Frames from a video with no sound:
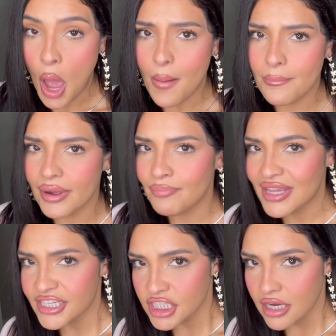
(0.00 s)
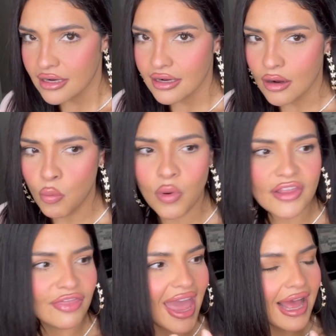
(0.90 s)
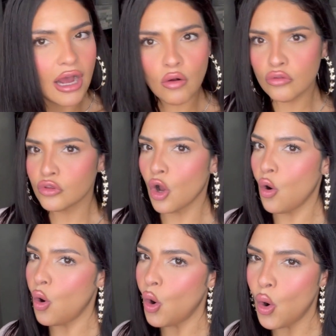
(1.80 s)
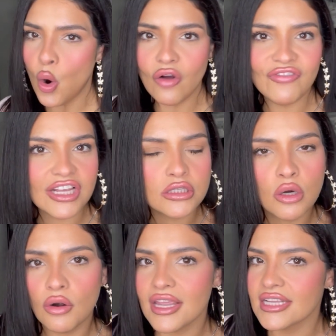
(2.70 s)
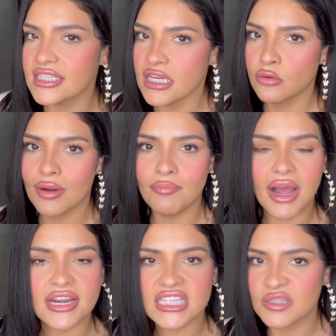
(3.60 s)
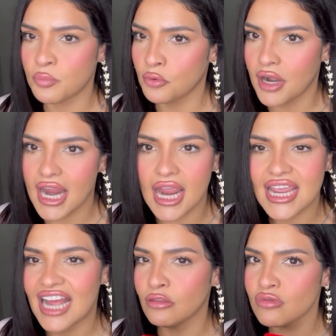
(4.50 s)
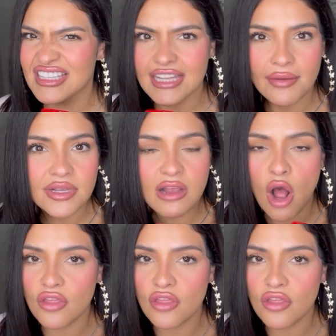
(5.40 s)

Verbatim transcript: But bitch, without the whole Victoria's Secret body spray, ya tu sabes, all